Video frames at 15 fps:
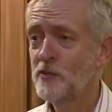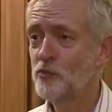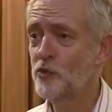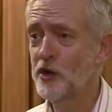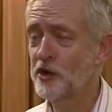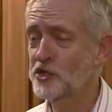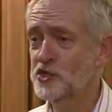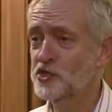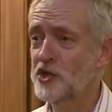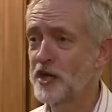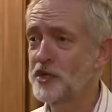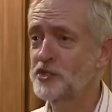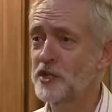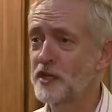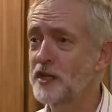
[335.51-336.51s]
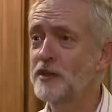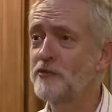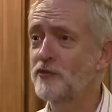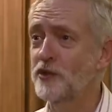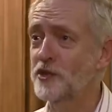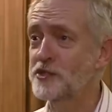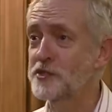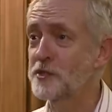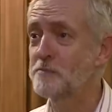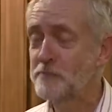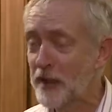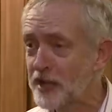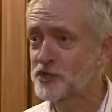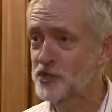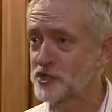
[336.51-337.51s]
we're exchanging leaflets and
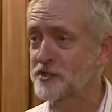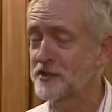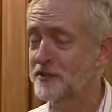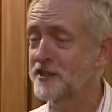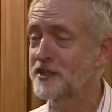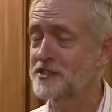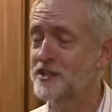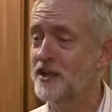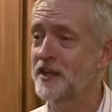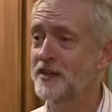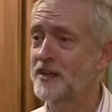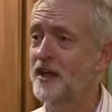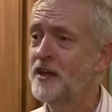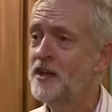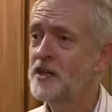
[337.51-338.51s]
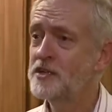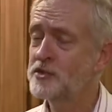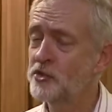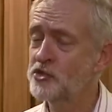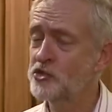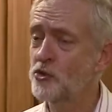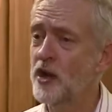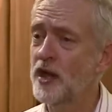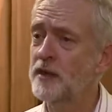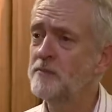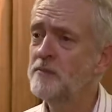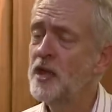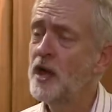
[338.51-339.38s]
badges and things like that. So it's great.